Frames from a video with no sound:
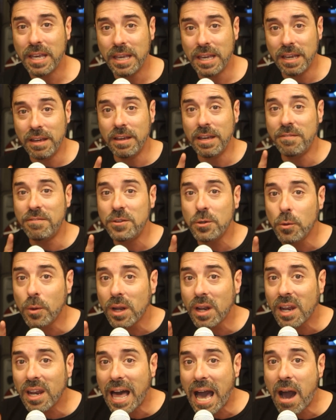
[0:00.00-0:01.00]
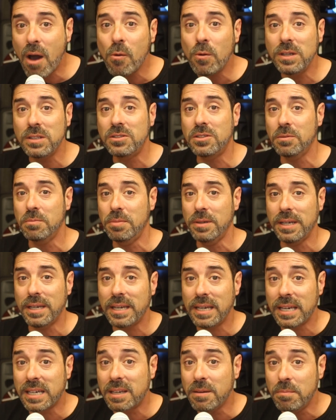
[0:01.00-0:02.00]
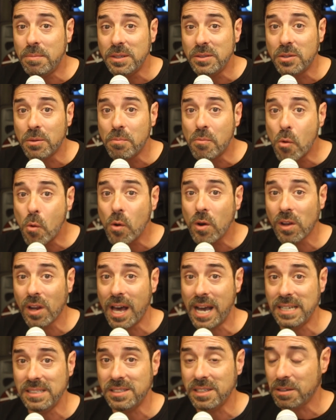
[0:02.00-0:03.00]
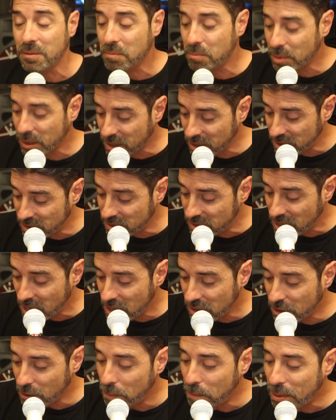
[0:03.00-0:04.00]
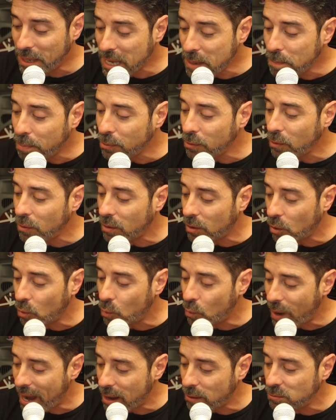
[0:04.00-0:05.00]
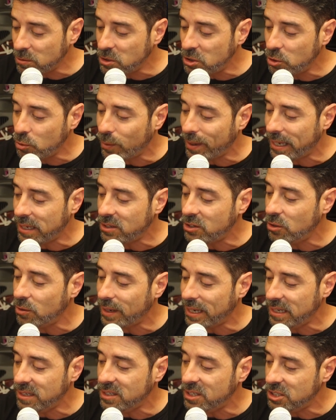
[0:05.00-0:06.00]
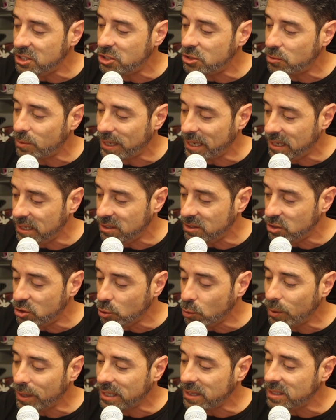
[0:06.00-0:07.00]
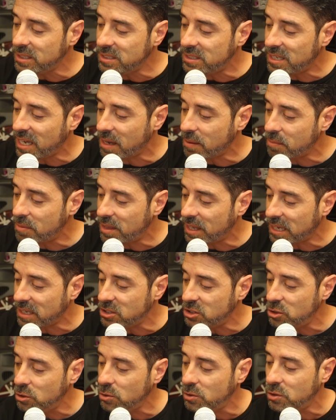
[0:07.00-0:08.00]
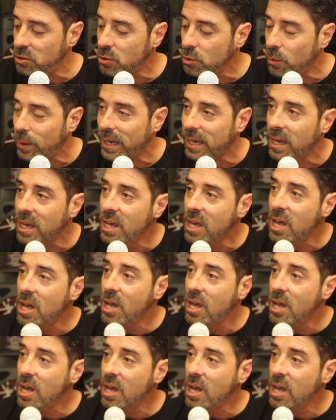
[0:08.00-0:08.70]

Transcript: if you allow it to be, it can be demoralizing because the people around you in your industry and doing the same things you're doing